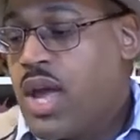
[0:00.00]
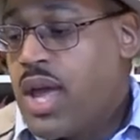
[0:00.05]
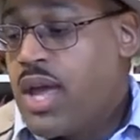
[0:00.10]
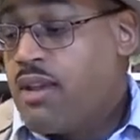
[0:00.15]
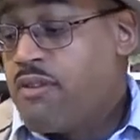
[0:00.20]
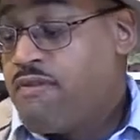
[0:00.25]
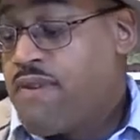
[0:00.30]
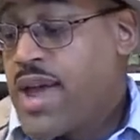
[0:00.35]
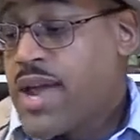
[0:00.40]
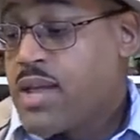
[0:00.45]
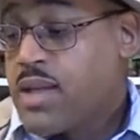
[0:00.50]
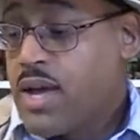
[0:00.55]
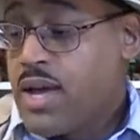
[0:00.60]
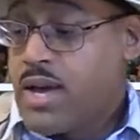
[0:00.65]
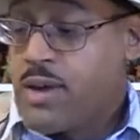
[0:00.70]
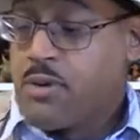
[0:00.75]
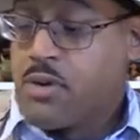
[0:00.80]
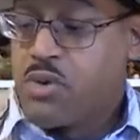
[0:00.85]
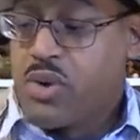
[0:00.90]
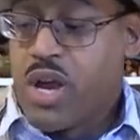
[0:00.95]
And in fact,
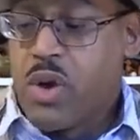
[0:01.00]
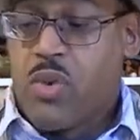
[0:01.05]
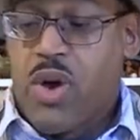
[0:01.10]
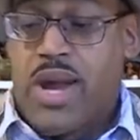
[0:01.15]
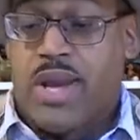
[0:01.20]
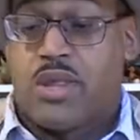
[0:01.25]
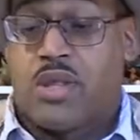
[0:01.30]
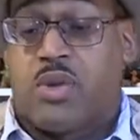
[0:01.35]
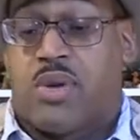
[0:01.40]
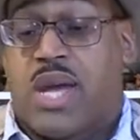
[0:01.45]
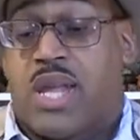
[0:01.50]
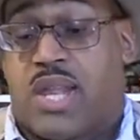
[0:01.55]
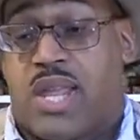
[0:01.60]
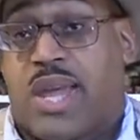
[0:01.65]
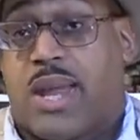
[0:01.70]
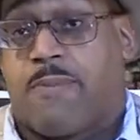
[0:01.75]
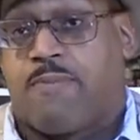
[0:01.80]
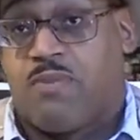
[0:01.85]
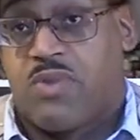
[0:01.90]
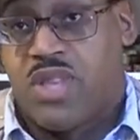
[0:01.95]
uh, great whites do not
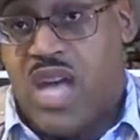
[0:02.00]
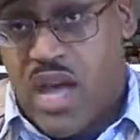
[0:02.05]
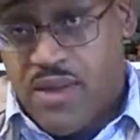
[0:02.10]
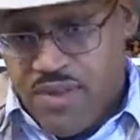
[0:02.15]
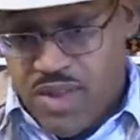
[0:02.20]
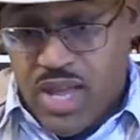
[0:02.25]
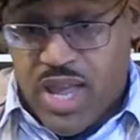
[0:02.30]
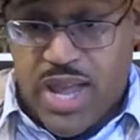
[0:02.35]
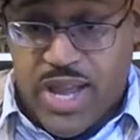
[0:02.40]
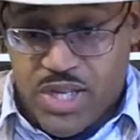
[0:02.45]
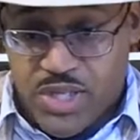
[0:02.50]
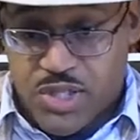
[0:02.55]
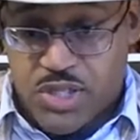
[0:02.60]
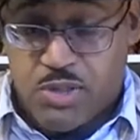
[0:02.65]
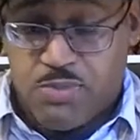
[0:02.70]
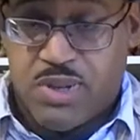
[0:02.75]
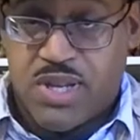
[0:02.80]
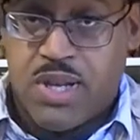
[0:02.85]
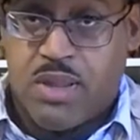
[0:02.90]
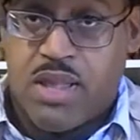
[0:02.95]
like diving cages
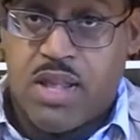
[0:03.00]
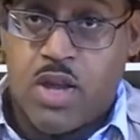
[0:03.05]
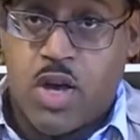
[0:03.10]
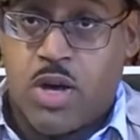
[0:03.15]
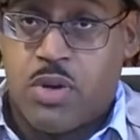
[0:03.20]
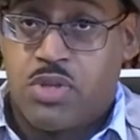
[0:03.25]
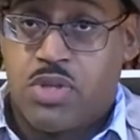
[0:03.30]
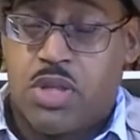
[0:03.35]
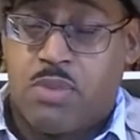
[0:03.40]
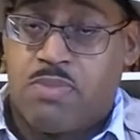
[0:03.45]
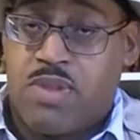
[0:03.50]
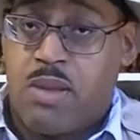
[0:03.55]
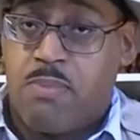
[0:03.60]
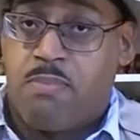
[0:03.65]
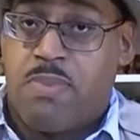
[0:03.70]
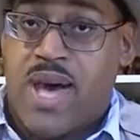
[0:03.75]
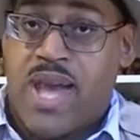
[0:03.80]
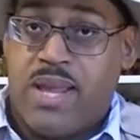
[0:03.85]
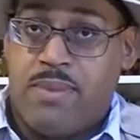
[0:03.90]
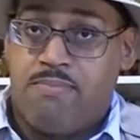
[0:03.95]
because they go up to them, they
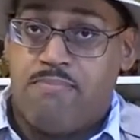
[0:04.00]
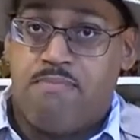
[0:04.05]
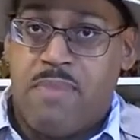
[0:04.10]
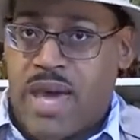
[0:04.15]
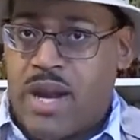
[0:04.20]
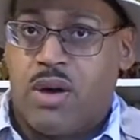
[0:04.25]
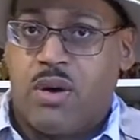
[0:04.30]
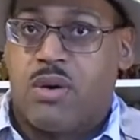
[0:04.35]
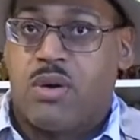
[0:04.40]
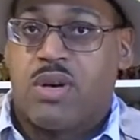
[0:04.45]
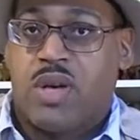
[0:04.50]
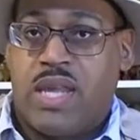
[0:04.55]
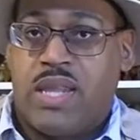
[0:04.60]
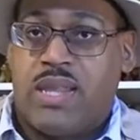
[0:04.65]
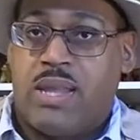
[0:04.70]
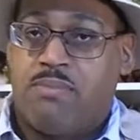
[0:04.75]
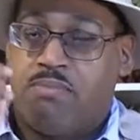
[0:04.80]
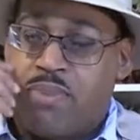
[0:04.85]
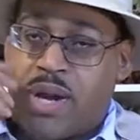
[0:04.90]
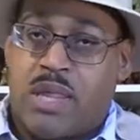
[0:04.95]
bite metal, and
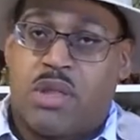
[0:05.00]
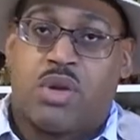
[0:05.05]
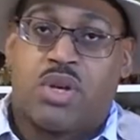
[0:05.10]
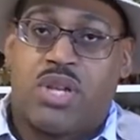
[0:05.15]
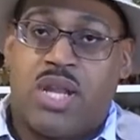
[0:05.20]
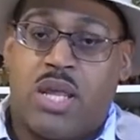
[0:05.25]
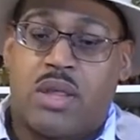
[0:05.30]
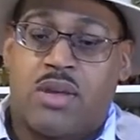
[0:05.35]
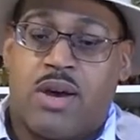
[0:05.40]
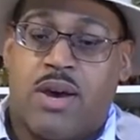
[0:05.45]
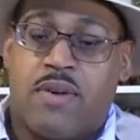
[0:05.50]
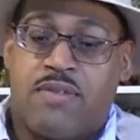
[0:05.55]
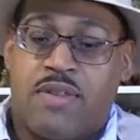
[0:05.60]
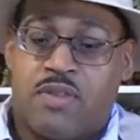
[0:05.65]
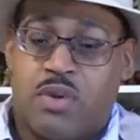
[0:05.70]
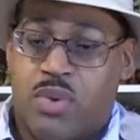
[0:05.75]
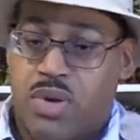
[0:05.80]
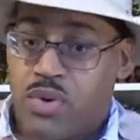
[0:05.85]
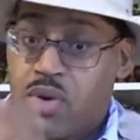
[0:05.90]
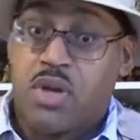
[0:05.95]
they break their teeth off, and
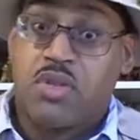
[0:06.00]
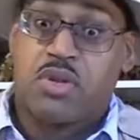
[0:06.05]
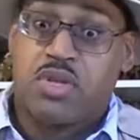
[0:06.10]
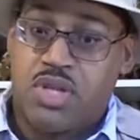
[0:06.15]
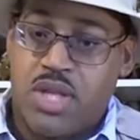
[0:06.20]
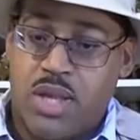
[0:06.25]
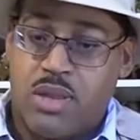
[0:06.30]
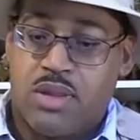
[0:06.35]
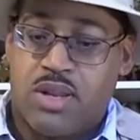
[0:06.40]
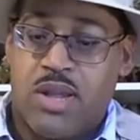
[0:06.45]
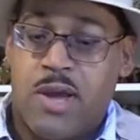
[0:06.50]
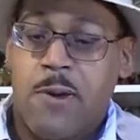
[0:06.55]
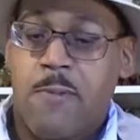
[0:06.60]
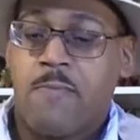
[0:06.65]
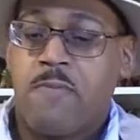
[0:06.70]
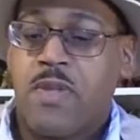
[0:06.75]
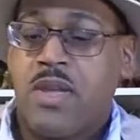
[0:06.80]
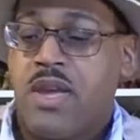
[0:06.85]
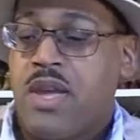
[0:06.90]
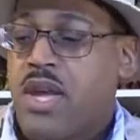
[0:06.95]
they regrow their teeth, you know.
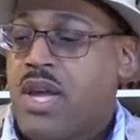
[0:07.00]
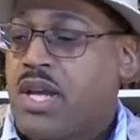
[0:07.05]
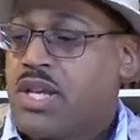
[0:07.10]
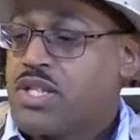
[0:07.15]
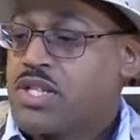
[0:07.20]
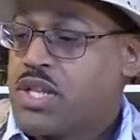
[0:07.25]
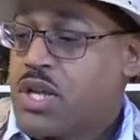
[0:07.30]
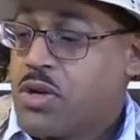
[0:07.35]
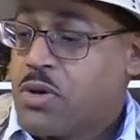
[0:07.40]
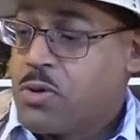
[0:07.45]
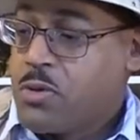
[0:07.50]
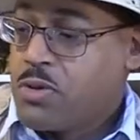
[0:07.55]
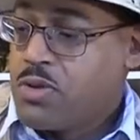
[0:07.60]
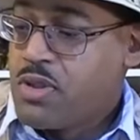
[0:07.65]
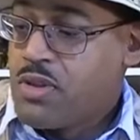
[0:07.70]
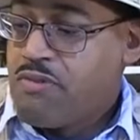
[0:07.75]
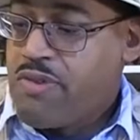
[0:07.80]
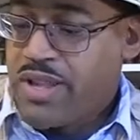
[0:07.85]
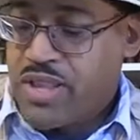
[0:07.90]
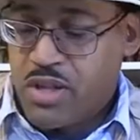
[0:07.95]
So
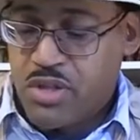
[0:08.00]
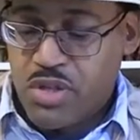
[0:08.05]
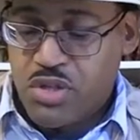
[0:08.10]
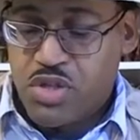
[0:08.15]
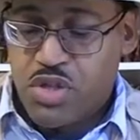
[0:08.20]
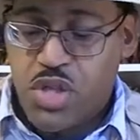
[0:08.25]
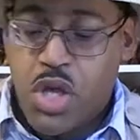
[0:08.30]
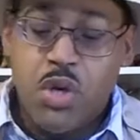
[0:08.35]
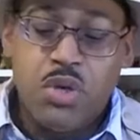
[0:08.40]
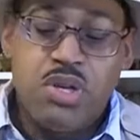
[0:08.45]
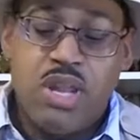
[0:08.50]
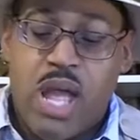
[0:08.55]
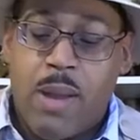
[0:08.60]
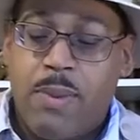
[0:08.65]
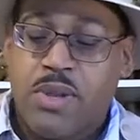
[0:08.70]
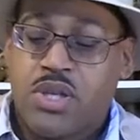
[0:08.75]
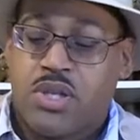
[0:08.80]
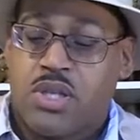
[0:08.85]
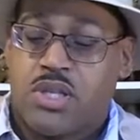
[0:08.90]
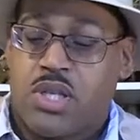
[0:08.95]
the fact that there's no
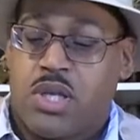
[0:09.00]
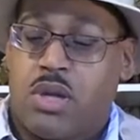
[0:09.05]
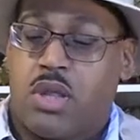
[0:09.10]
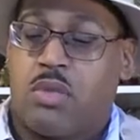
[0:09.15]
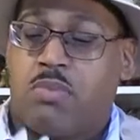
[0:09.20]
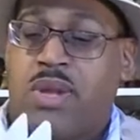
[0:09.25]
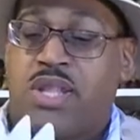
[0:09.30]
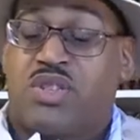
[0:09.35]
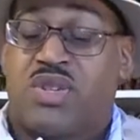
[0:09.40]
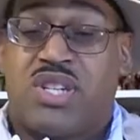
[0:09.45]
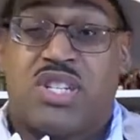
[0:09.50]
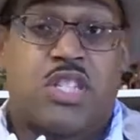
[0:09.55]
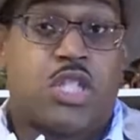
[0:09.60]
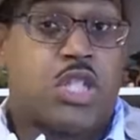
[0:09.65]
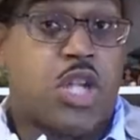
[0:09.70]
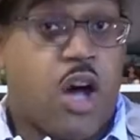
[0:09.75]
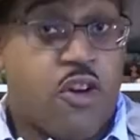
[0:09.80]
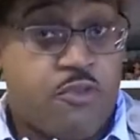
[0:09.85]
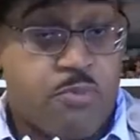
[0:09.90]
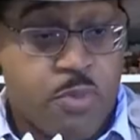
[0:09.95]
damage on the tooth means you're eating
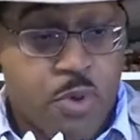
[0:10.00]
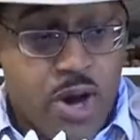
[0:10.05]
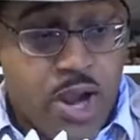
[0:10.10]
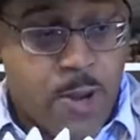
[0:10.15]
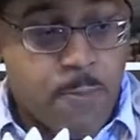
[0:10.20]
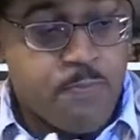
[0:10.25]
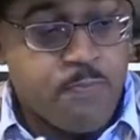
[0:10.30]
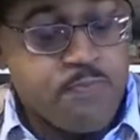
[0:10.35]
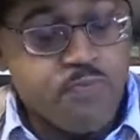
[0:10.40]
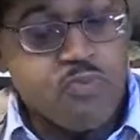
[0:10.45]
soft prey.